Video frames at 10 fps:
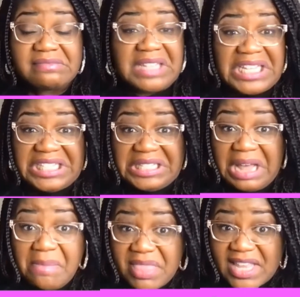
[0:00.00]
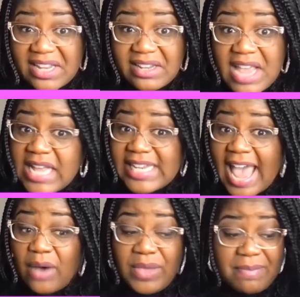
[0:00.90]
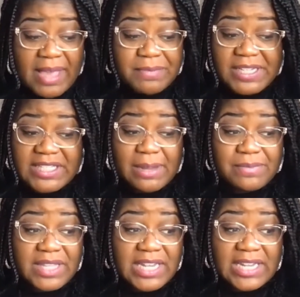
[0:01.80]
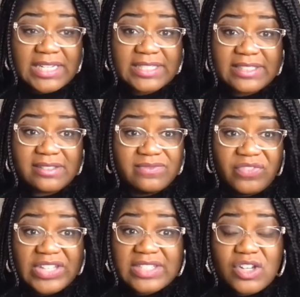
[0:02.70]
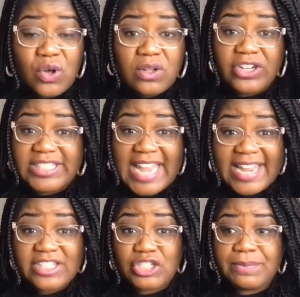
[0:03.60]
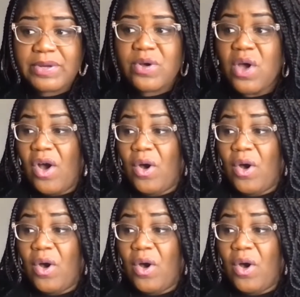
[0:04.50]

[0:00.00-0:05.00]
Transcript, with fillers: Something. Now, it may be something physical or tangible,